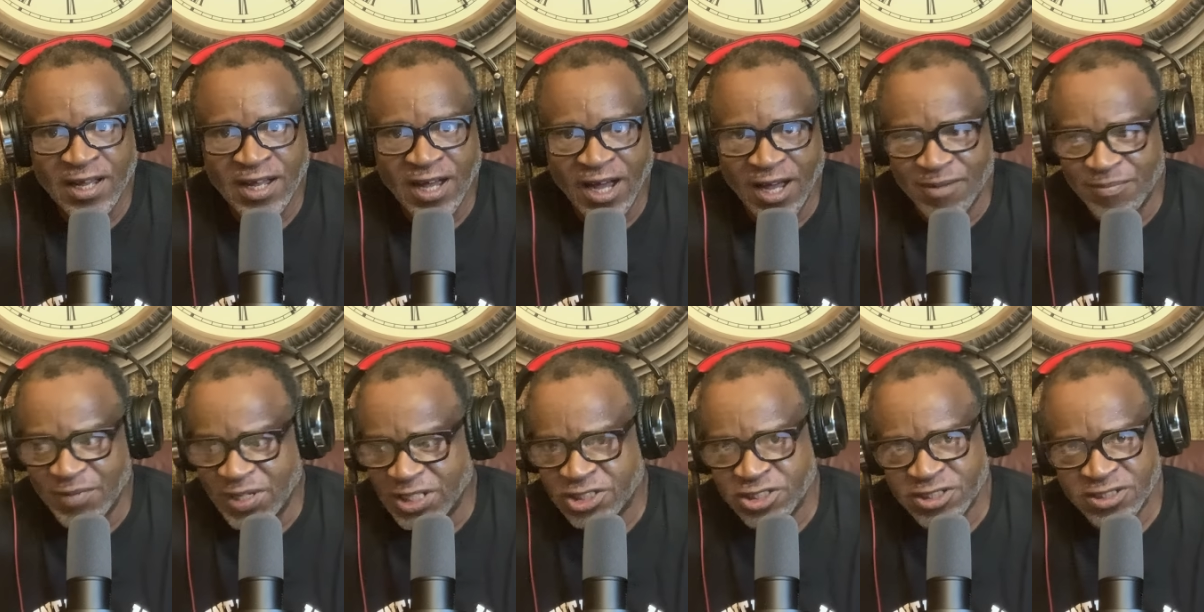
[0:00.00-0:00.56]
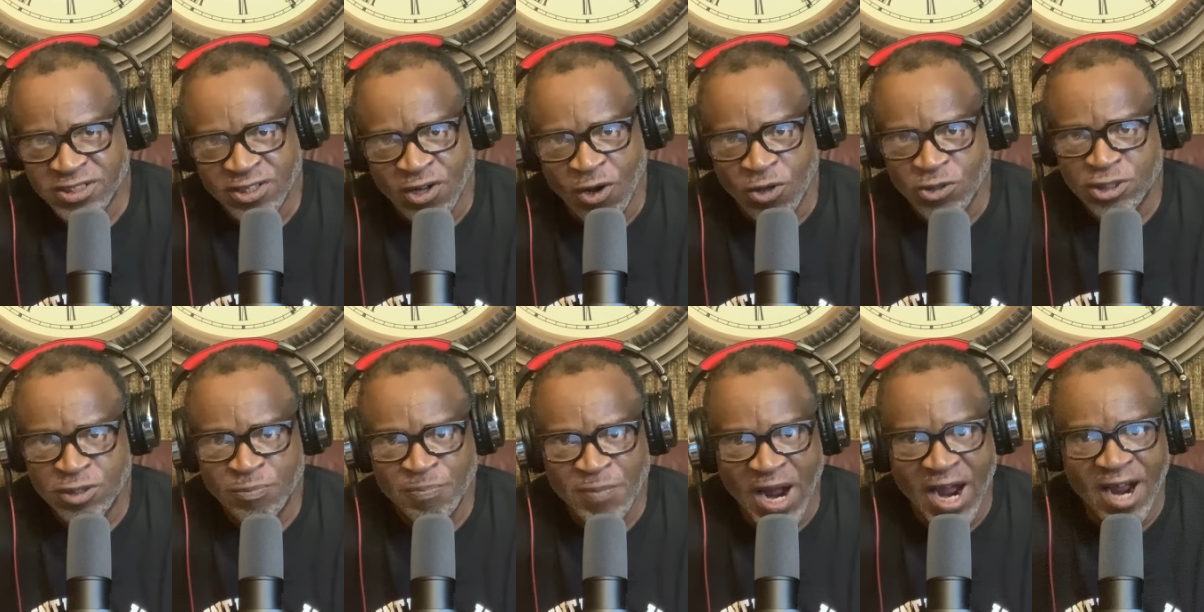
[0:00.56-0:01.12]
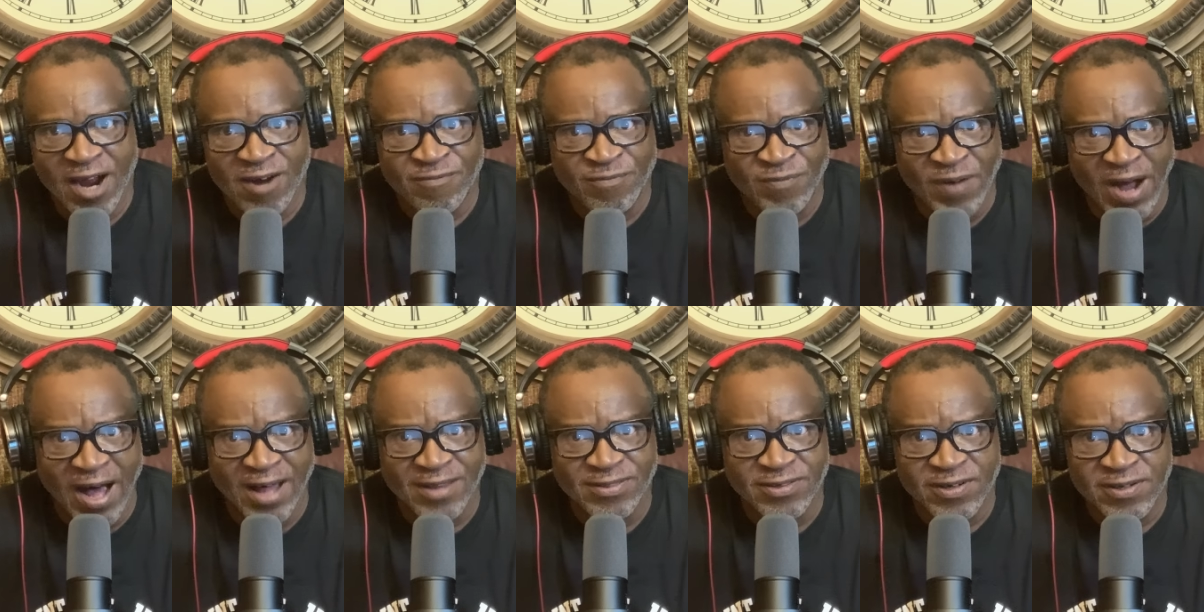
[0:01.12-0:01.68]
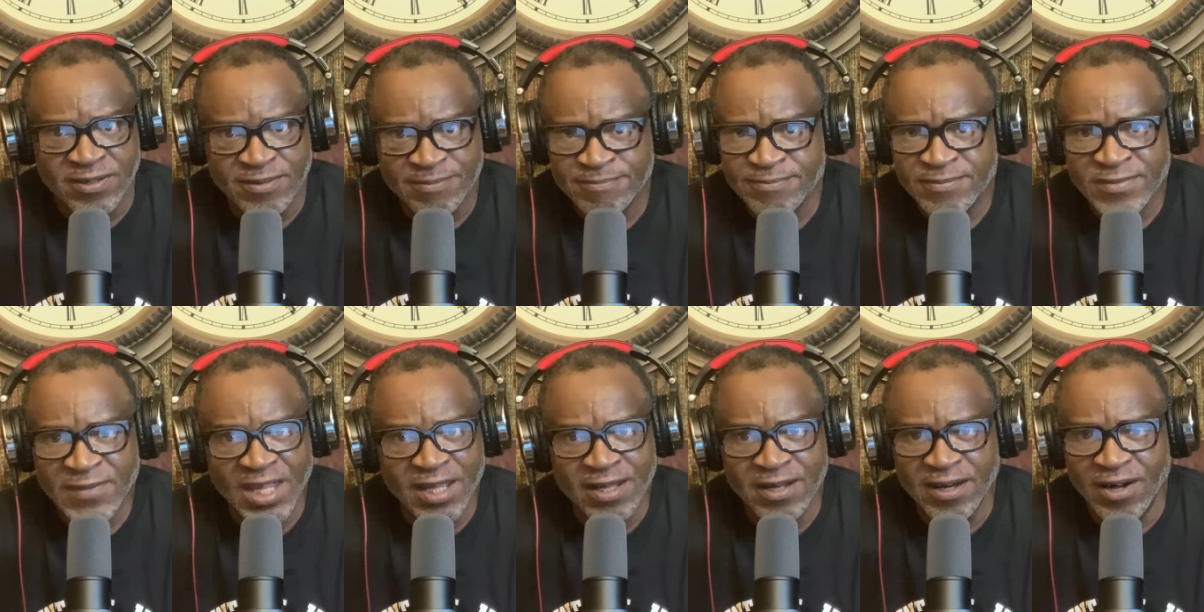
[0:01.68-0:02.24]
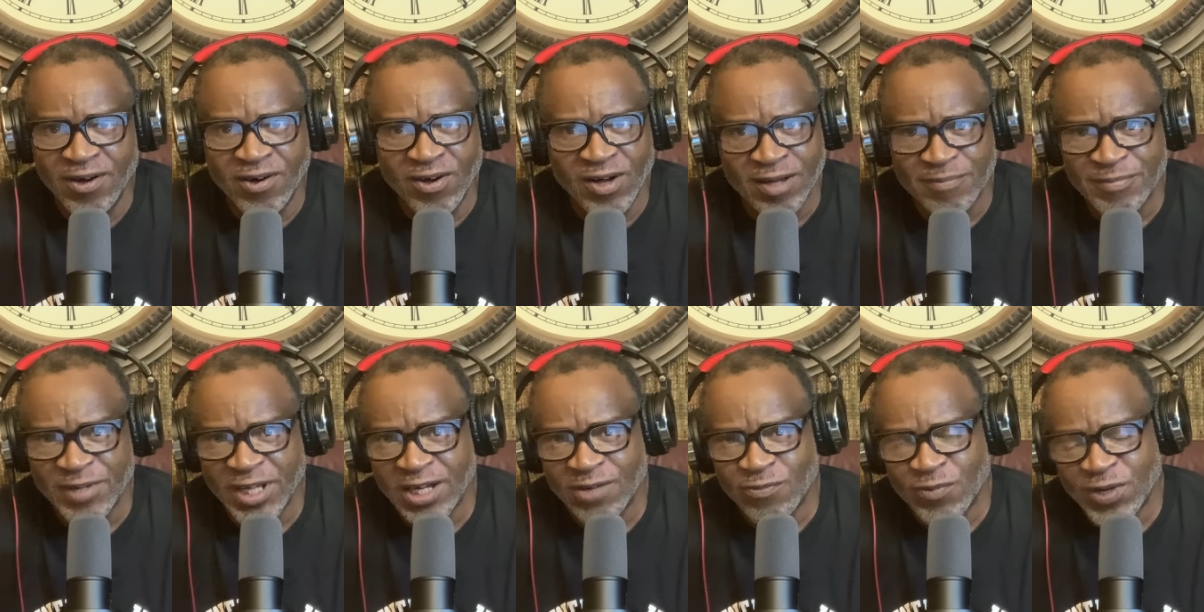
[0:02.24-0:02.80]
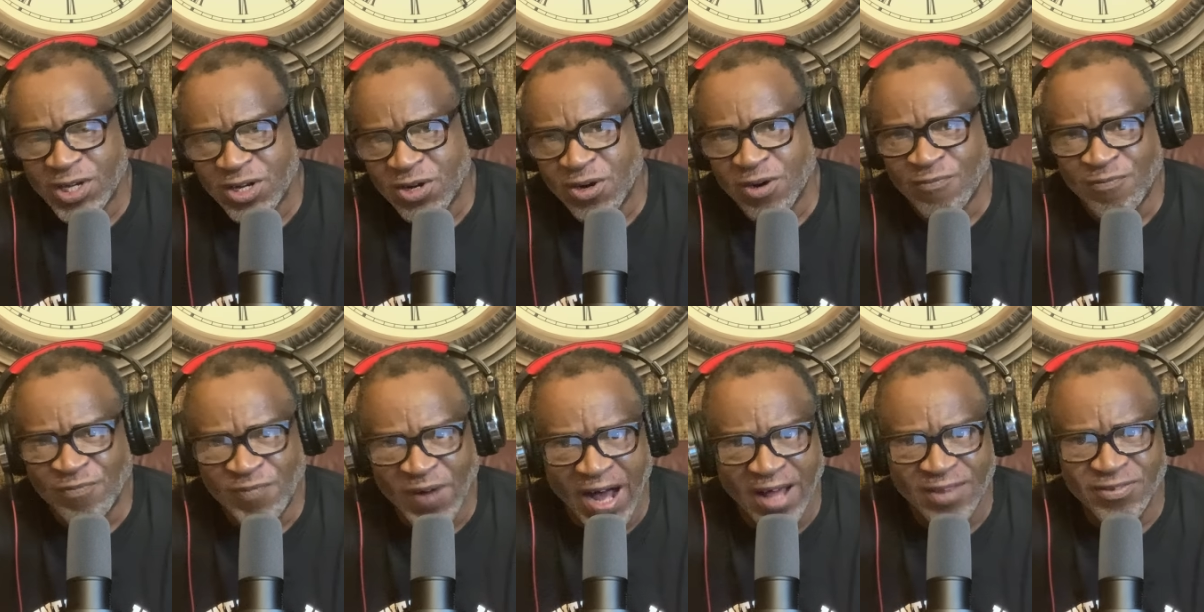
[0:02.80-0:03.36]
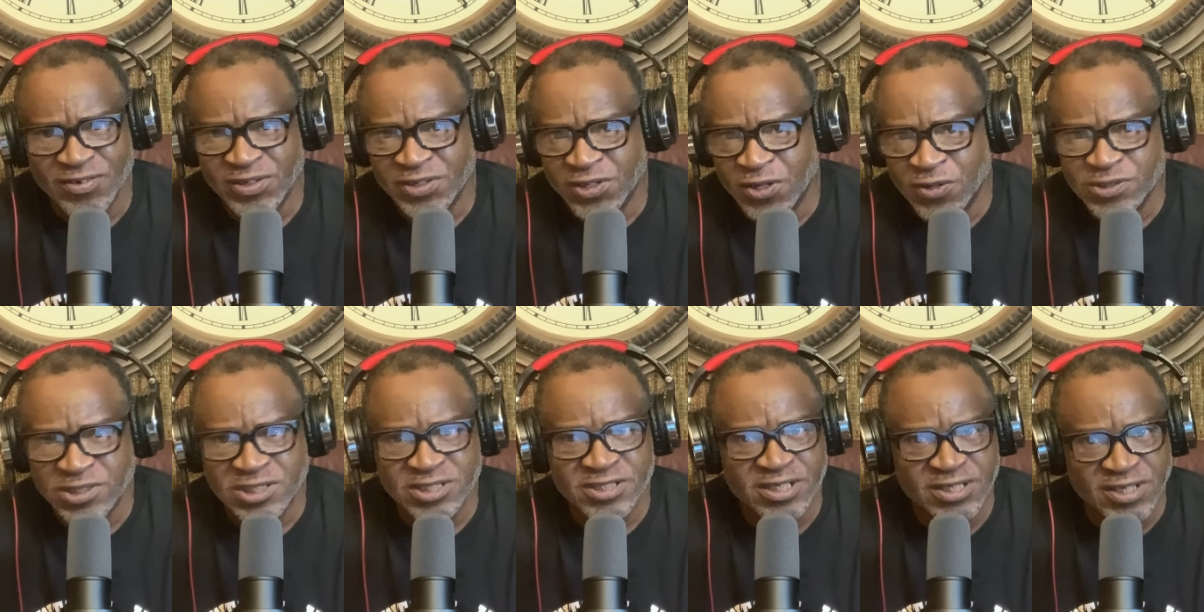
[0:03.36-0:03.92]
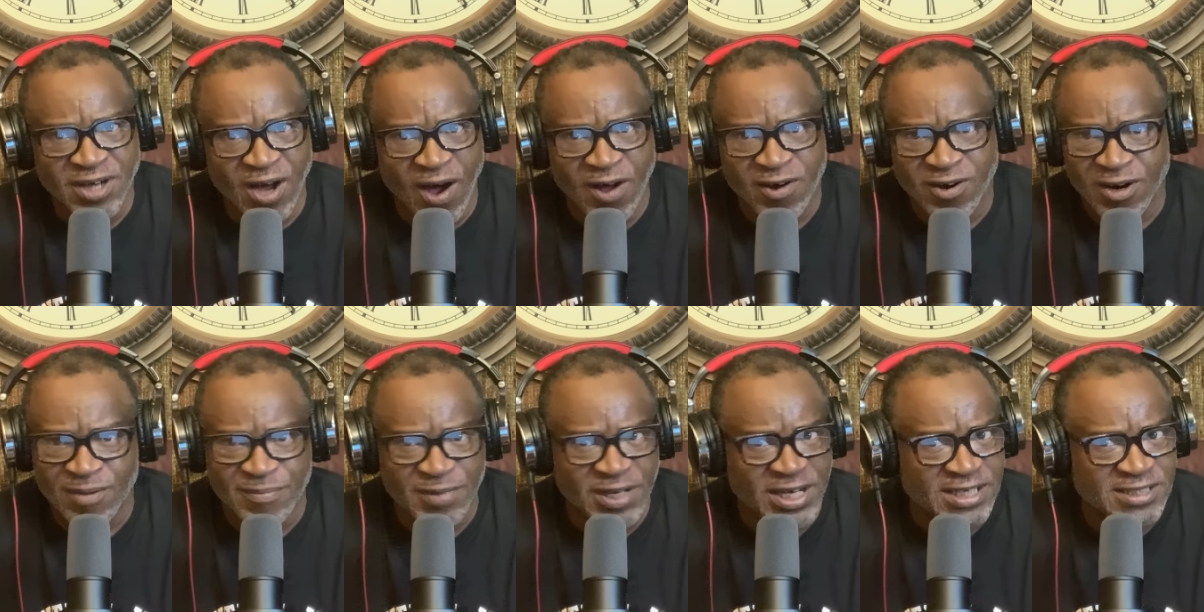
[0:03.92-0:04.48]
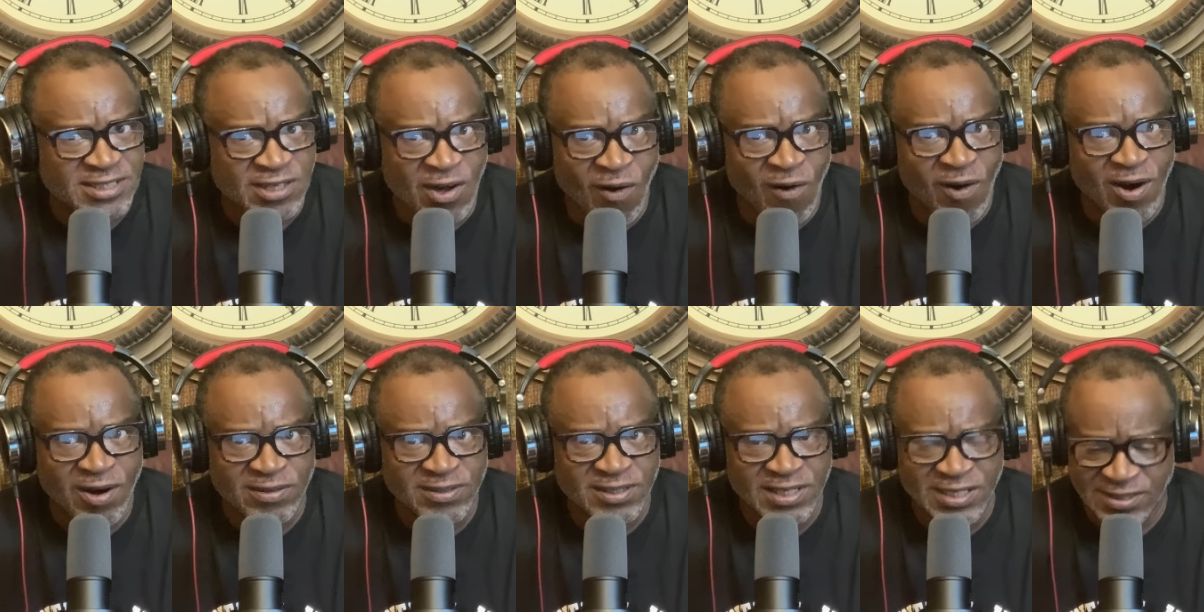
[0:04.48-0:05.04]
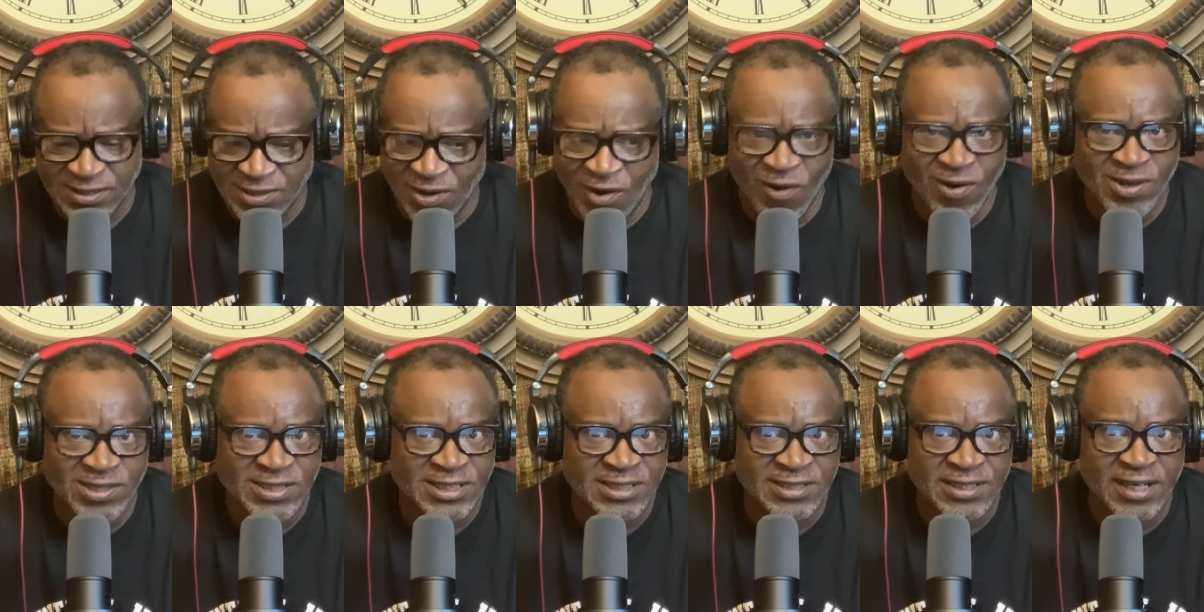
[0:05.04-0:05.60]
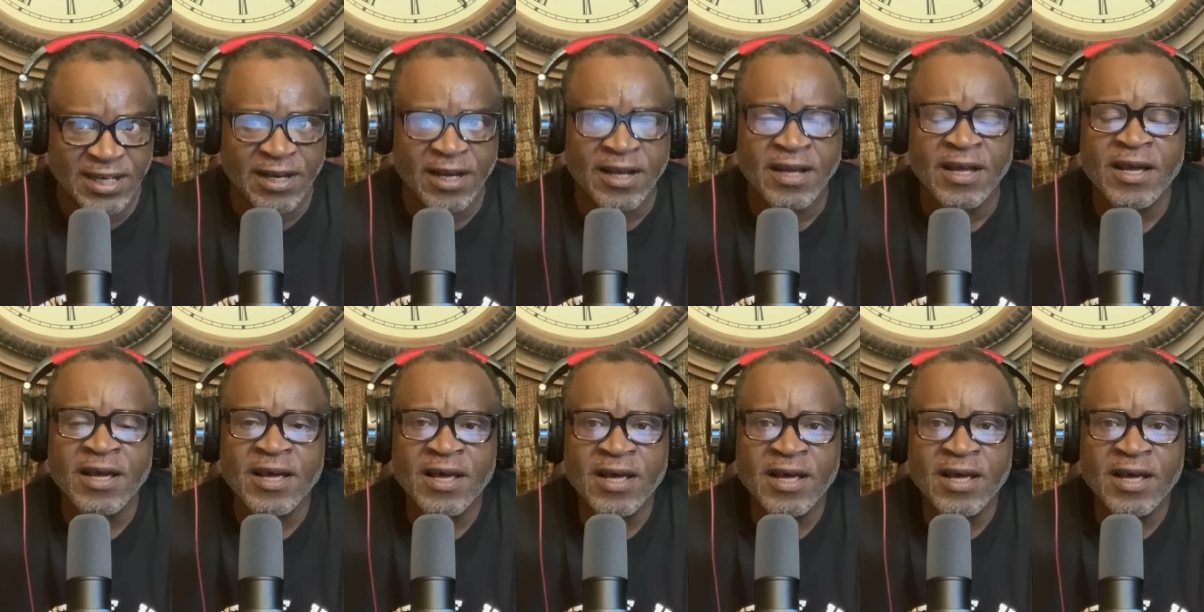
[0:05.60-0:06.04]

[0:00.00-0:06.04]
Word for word: I mean, she's coached by her father. You know, I mean, and when you're a father coaching a daughter, I mean, it's hard. It's hard city,